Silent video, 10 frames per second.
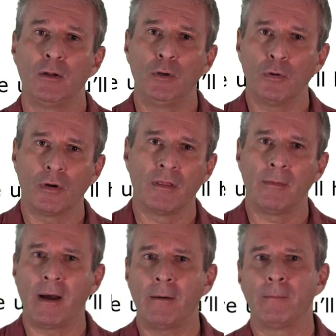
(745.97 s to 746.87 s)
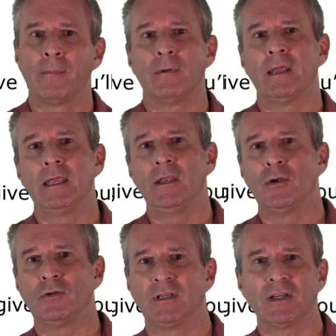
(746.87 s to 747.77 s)
look them up in
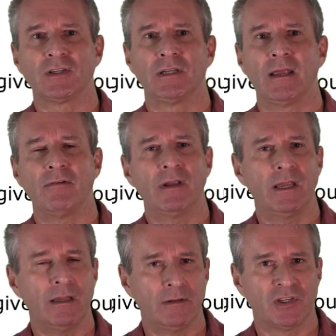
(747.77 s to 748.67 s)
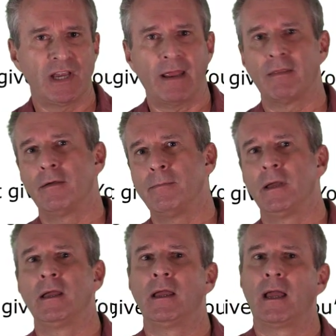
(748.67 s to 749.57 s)
your dictionary, check them
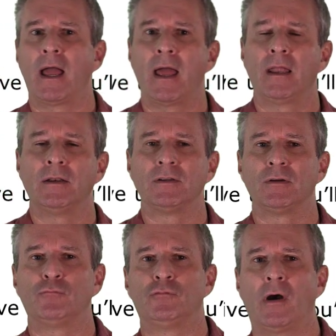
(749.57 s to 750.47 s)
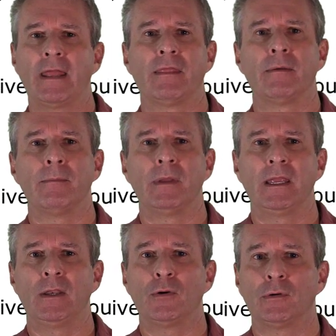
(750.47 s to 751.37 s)
and write them
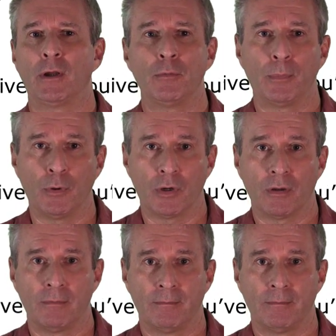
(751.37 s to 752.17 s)
in your notebook.